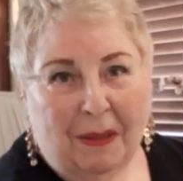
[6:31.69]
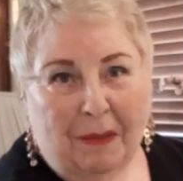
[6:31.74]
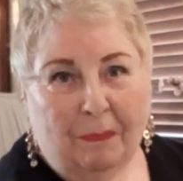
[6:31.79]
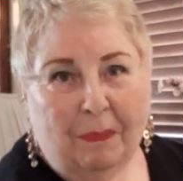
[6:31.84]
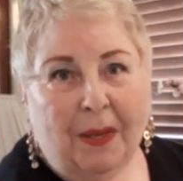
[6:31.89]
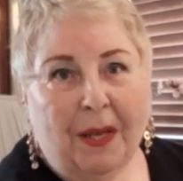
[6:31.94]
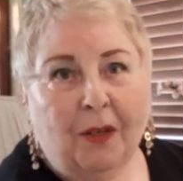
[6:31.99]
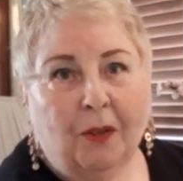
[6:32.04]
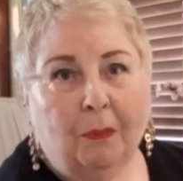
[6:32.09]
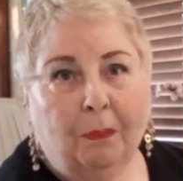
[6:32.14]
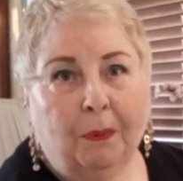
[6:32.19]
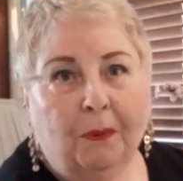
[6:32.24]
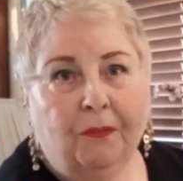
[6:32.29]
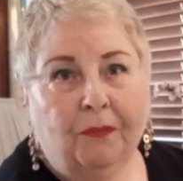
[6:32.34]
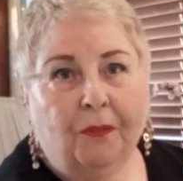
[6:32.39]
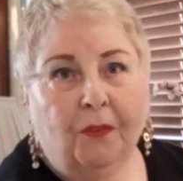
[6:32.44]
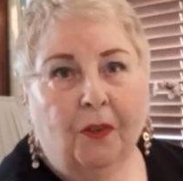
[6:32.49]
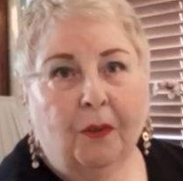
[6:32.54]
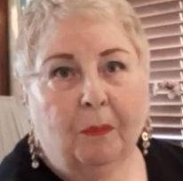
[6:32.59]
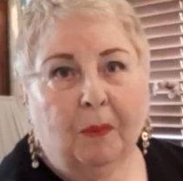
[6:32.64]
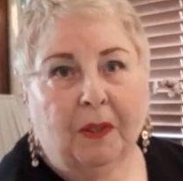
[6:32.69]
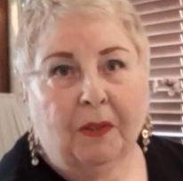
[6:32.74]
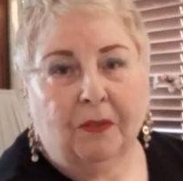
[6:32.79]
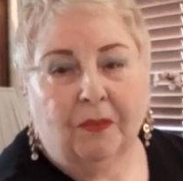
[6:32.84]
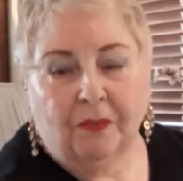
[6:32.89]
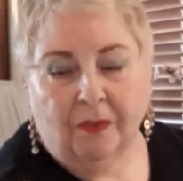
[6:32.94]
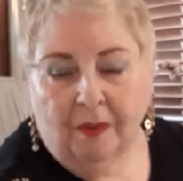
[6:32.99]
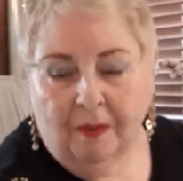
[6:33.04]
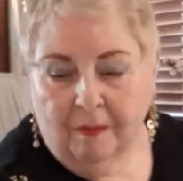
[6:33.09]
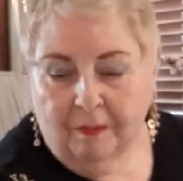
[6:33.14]
piano
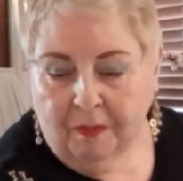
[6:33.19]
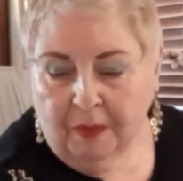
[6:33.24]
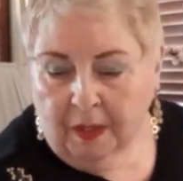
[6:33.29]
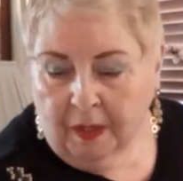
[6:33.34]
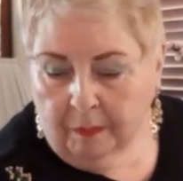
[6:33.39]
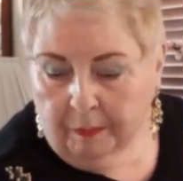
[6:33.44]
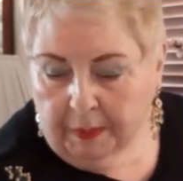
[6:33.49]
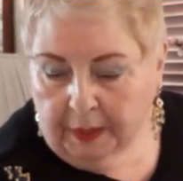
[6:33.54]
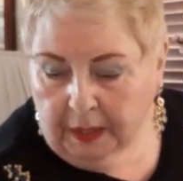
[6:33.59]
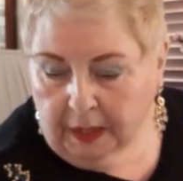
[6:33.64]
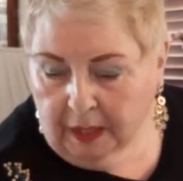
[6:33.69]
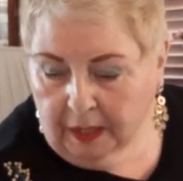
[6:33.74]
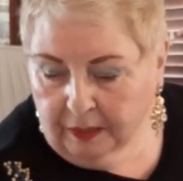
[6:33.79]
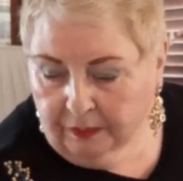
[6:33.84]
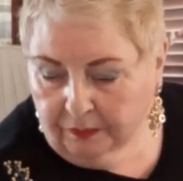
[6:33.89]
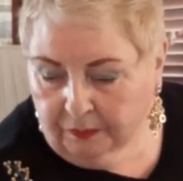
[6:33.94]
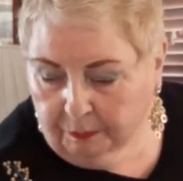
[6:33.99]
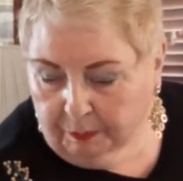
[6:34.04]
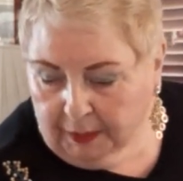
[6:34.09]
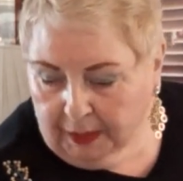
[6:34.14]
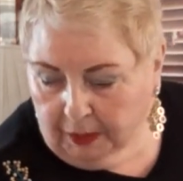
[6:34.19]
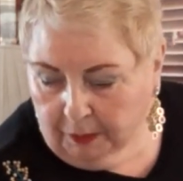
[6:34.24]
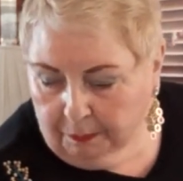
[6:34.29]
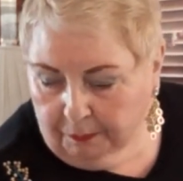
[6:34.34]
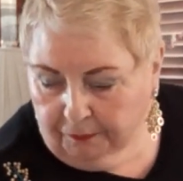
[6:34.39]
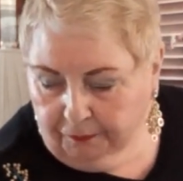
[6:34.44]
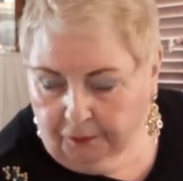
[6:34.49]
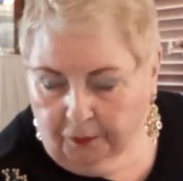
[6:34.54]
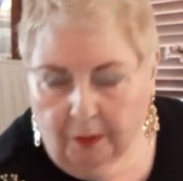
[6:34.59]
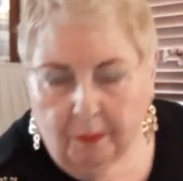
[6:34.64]
performance. Because piano
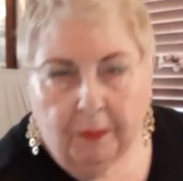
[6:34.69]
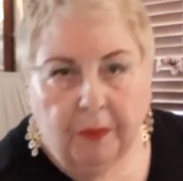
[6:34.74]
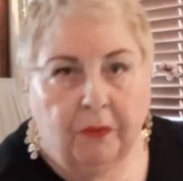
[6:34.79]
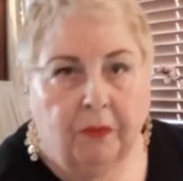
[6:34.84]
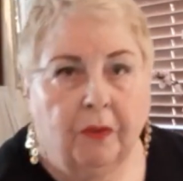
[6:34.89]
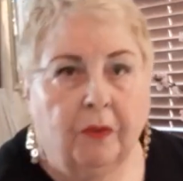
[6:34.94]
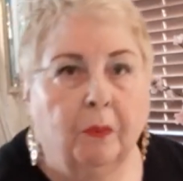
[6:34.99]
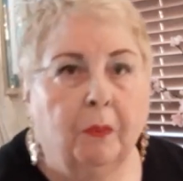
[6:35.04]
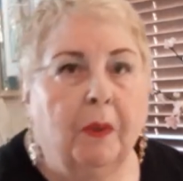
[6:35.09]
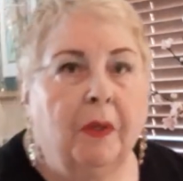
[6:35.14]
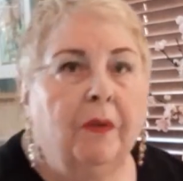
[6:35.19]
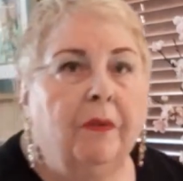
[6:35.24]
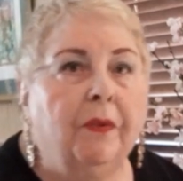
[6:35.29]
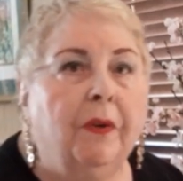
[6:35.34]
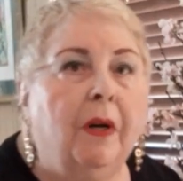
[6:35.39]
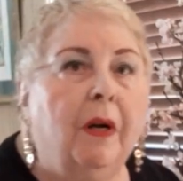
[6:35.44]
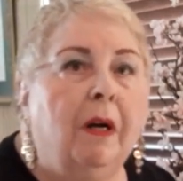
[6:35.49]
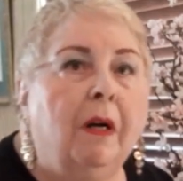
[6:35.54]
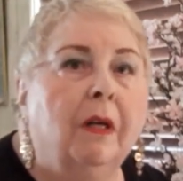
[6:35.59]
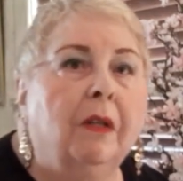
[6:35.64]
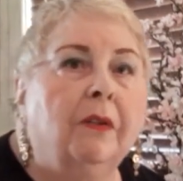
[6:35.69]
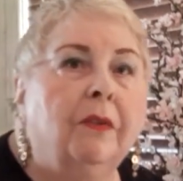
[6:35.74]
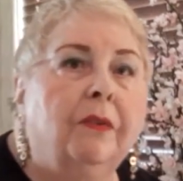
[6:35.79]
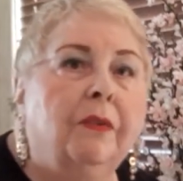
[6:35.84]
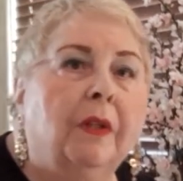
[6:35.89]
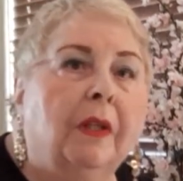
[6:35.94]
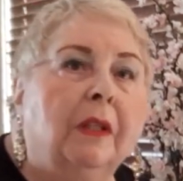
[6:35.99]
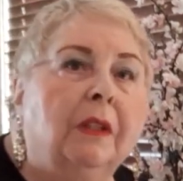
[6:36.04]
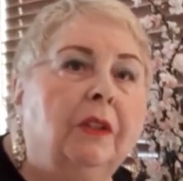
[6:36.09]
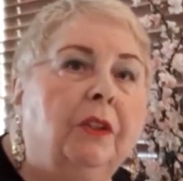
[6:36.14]
performance is one of the hardest
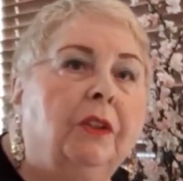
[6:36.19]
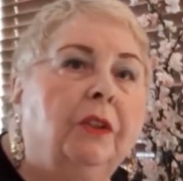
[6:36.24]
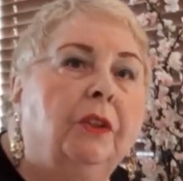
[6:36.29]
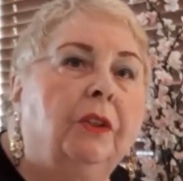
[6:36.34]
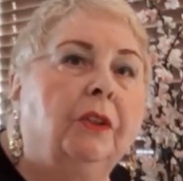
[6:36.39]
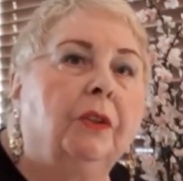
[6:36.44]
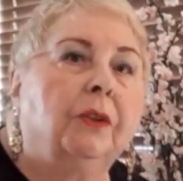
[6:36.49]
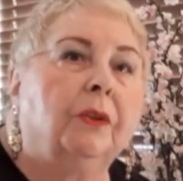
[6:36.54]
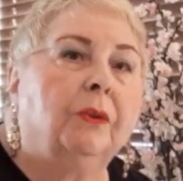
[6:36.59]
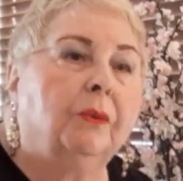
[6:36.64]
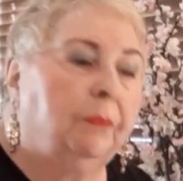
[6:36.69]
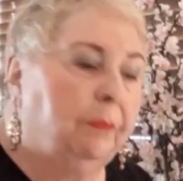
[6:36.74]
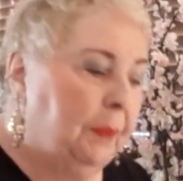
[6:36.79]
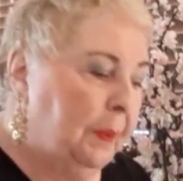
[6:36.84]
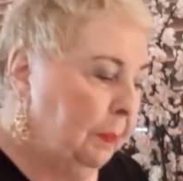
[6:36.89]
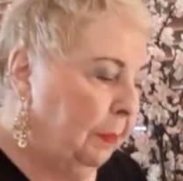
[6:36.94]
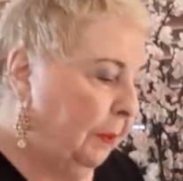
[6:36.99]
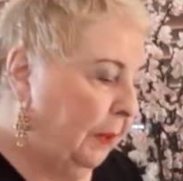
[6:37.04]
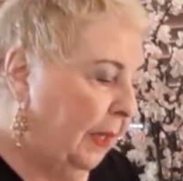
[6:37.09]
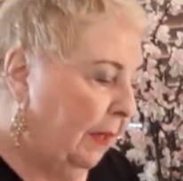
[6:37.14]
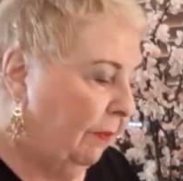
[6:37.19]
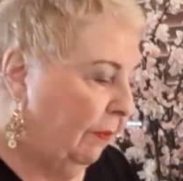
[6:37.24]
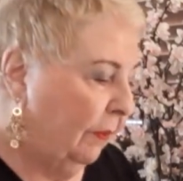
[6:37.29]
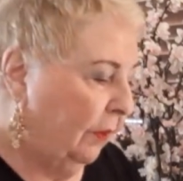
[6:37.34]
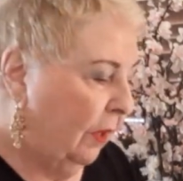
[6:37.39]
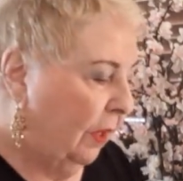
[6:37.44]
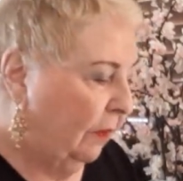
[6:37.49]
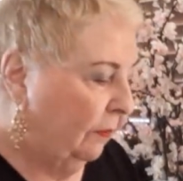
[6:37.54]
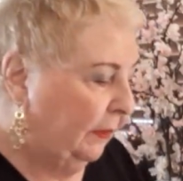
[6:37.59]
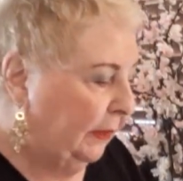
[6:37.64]
things to do. People have a
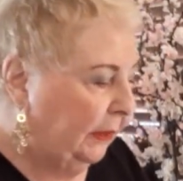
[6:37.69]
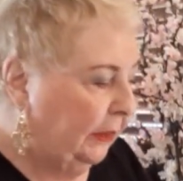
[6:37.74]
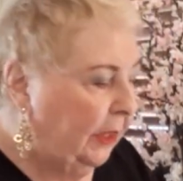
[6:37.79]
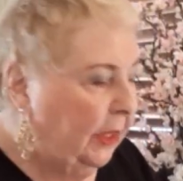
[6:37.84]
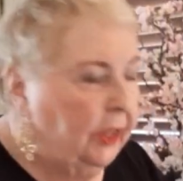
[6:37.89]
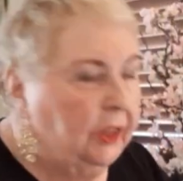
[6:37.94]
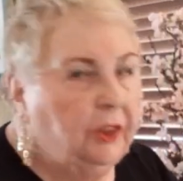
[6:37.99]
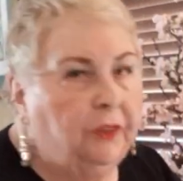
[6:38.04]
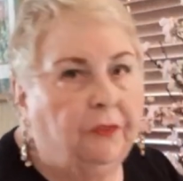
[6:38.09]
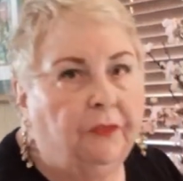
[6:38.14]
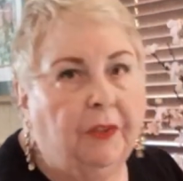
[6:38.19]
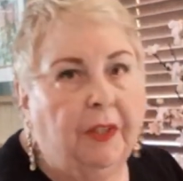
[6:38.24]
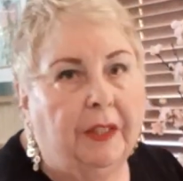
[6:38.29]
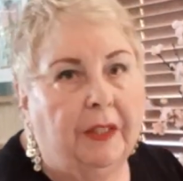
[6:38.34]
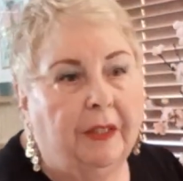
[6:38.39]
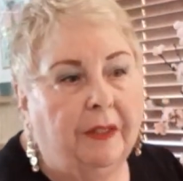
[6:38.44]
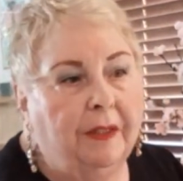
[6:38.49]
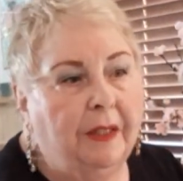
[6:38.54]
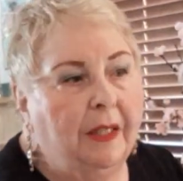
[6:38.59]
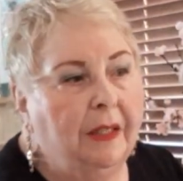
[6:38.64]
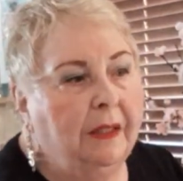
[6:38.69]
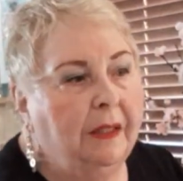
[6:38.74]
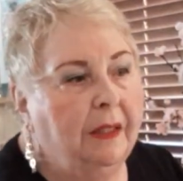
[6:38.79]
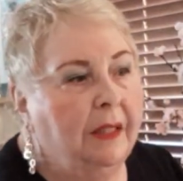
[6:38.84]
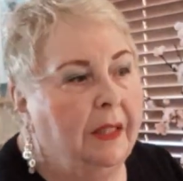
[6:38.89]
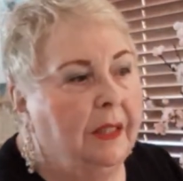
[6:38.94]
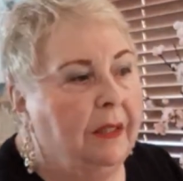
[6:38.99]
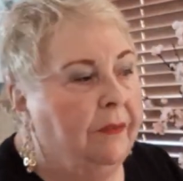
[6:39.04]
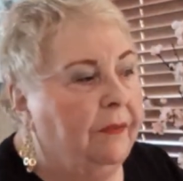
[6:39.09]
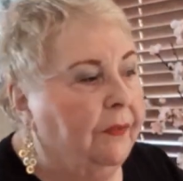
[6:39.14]
lot of stage fright and that
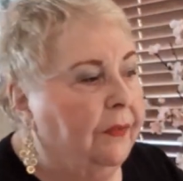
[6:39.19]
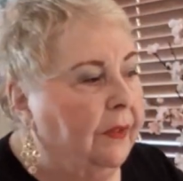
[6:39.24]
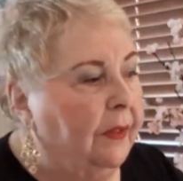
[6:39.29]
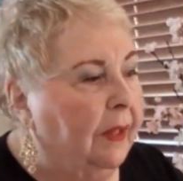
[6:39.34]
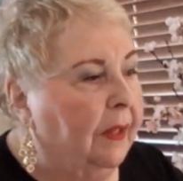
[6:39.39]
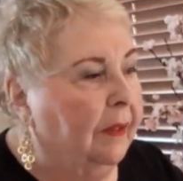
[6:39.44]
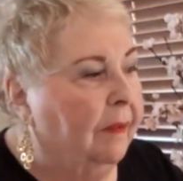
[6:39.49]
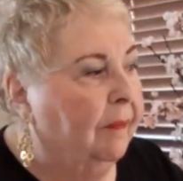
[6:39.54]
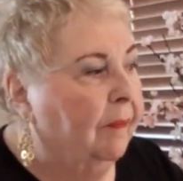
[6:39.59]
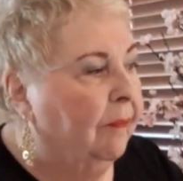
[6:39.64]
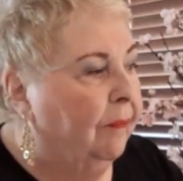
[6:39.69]
kind of thing.